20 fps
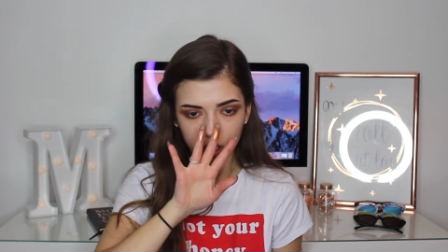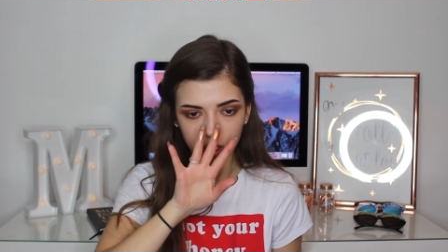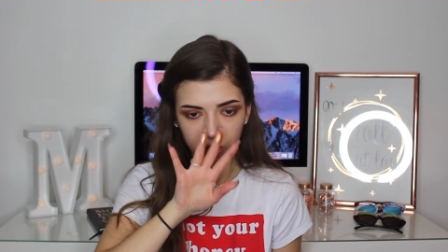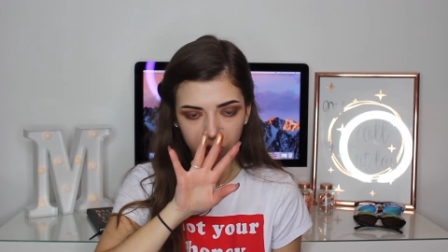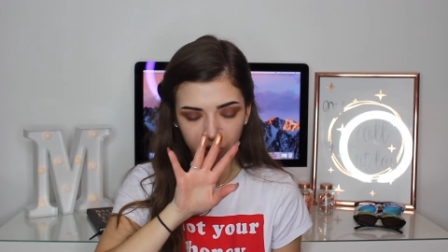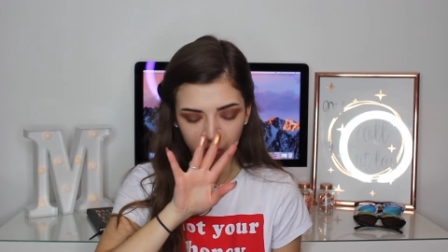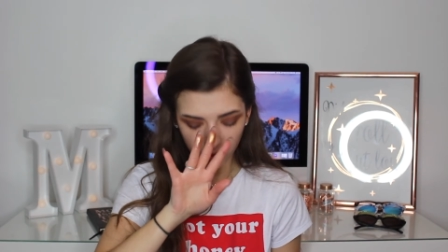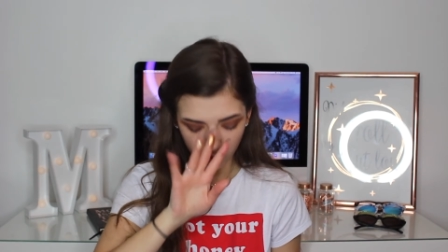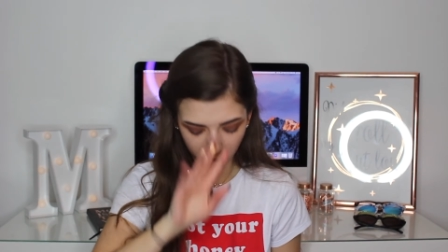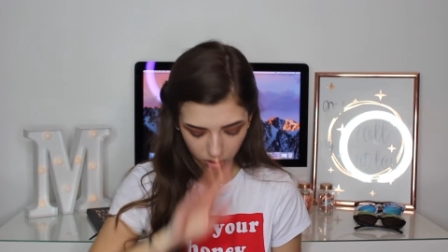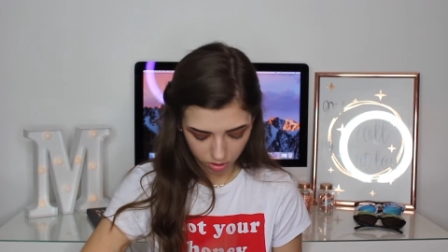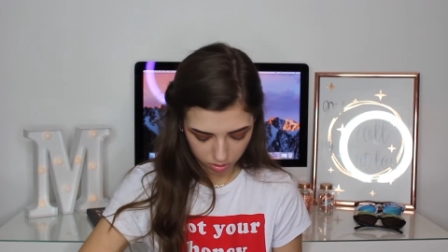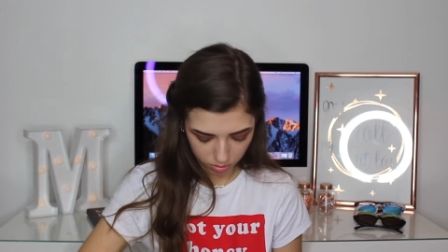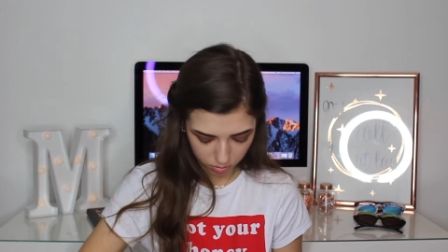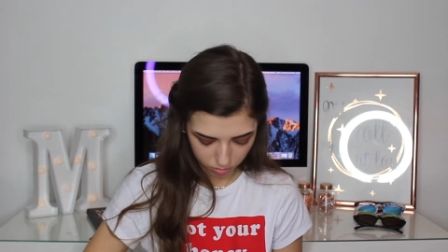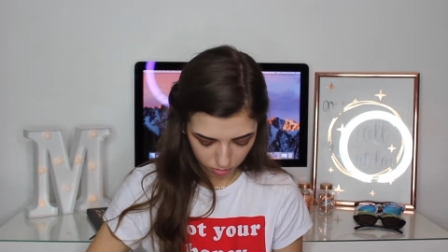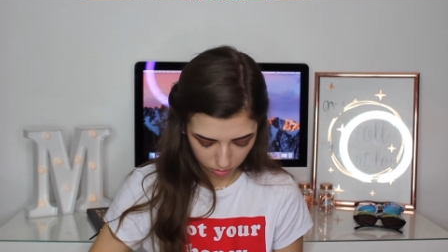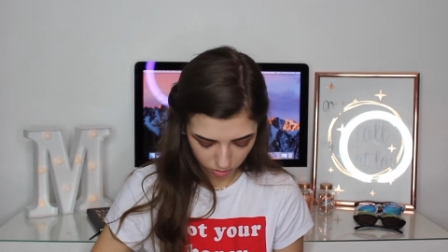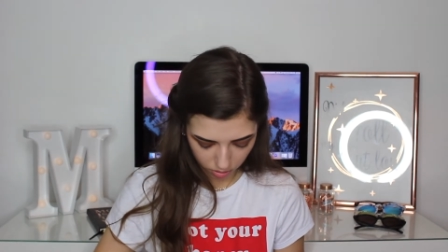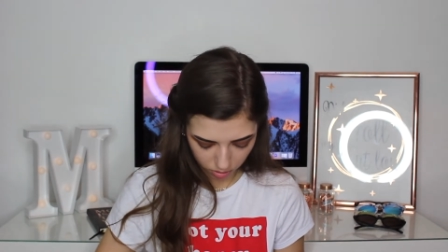The not
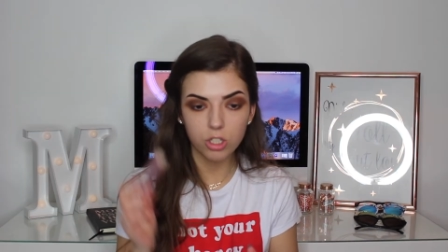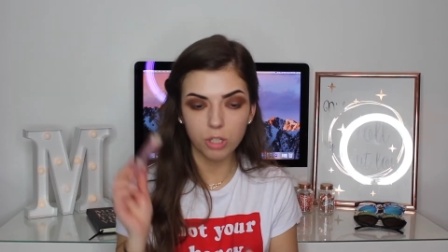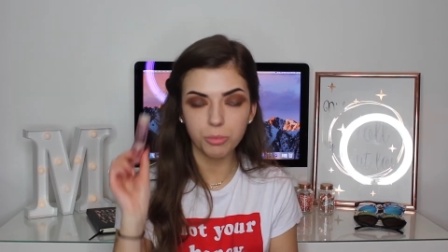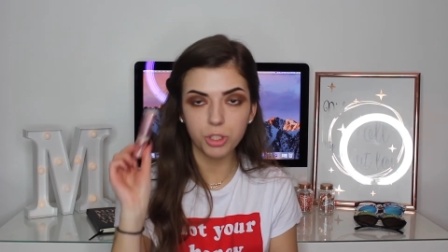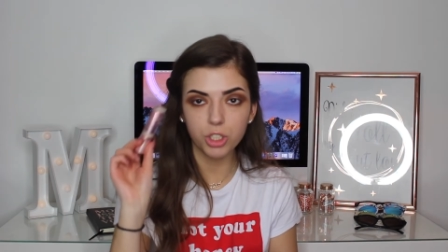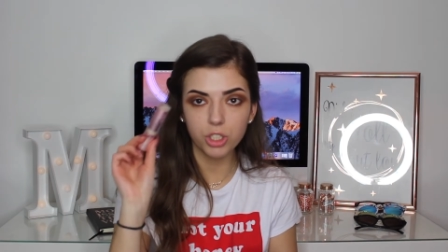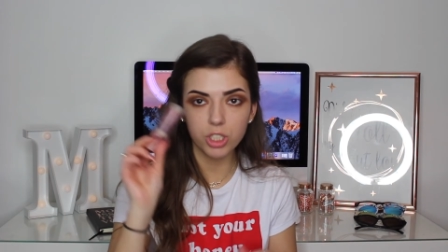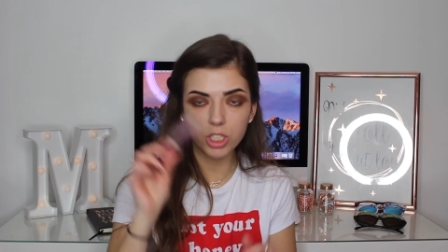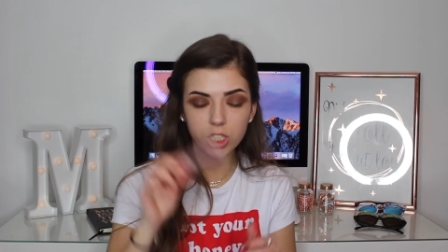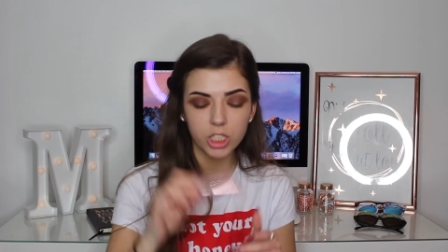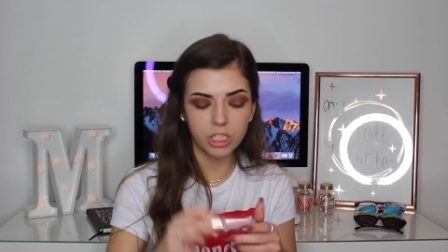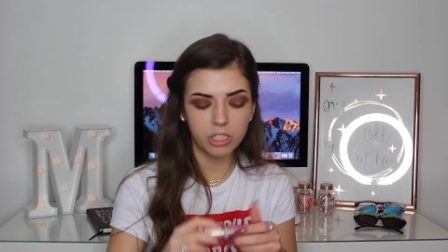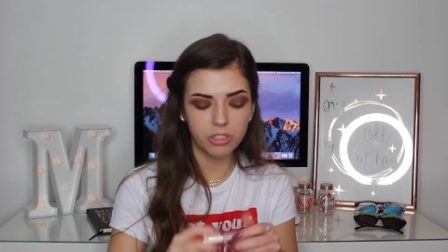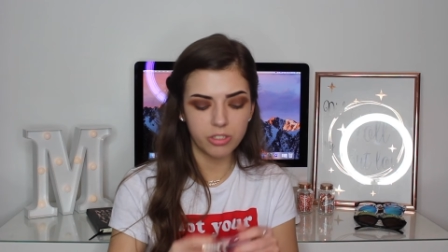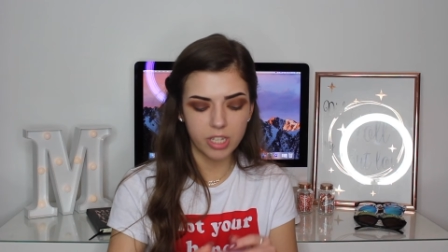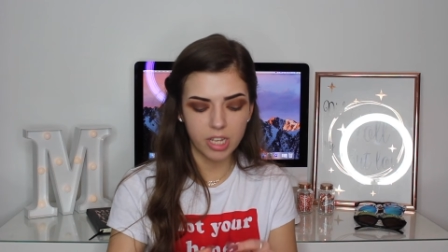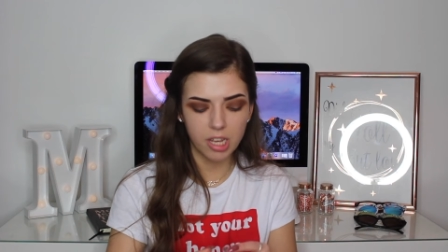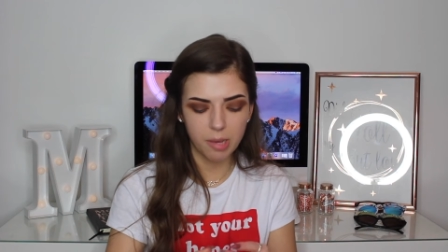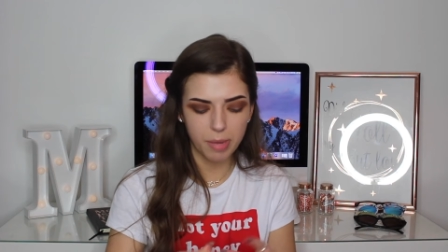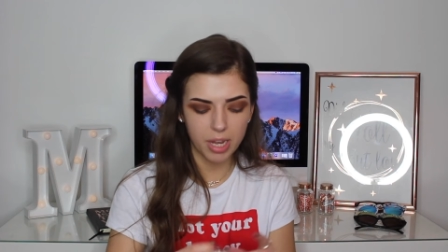gold. So I'm just going to
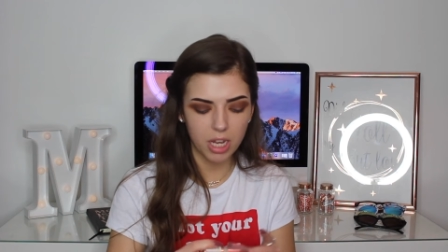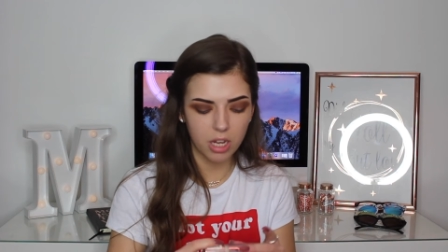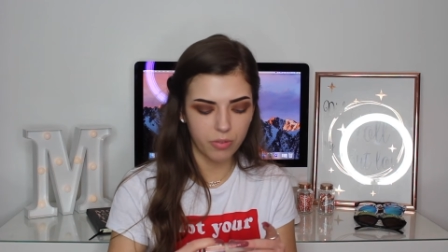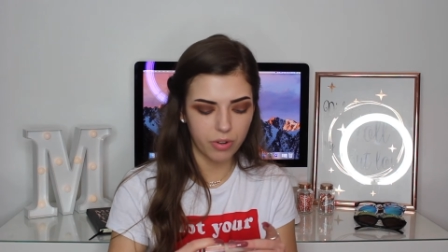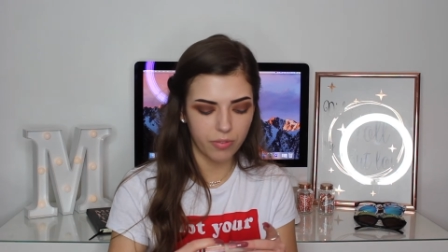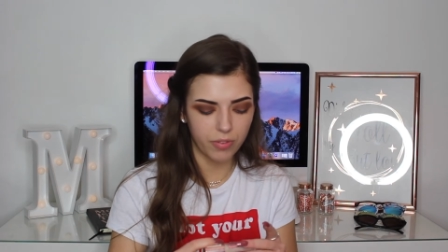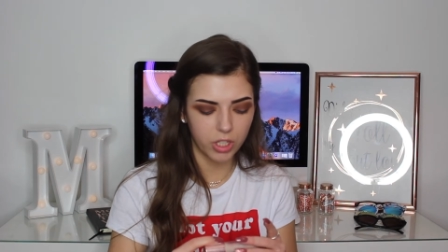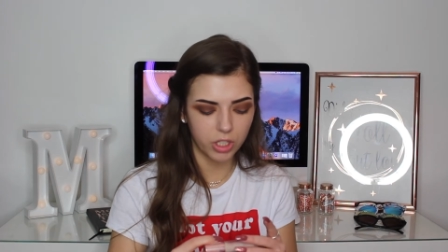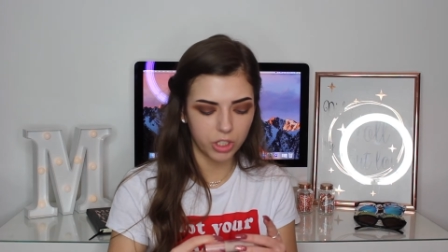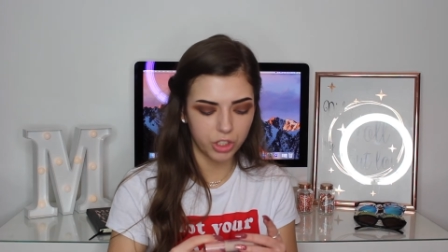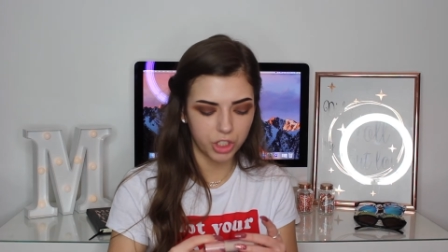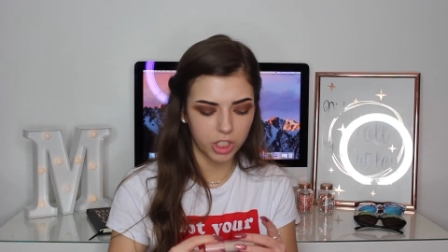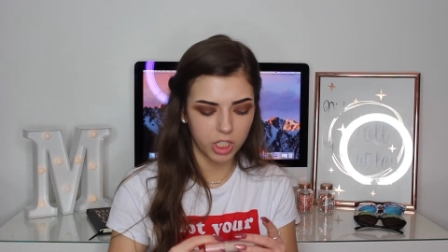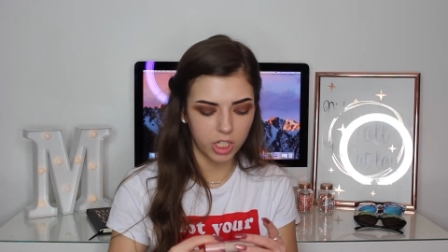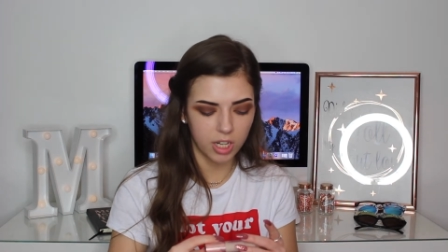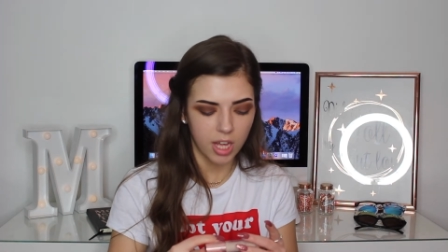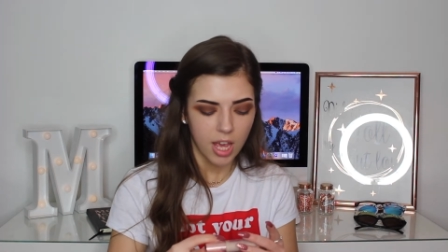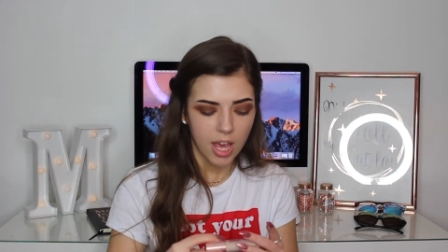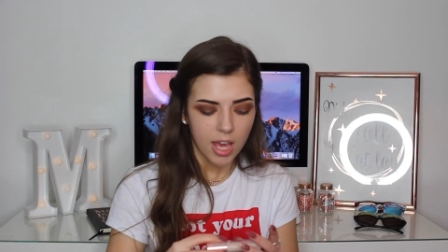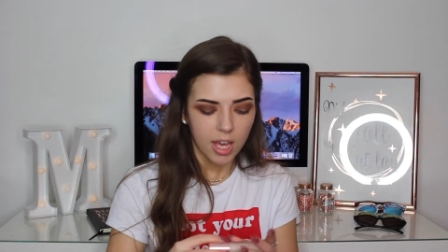use the Makeup
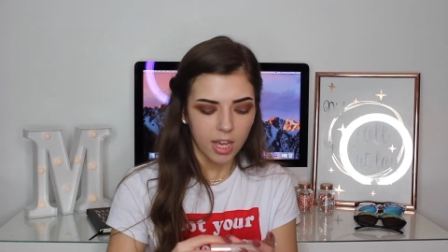Revolution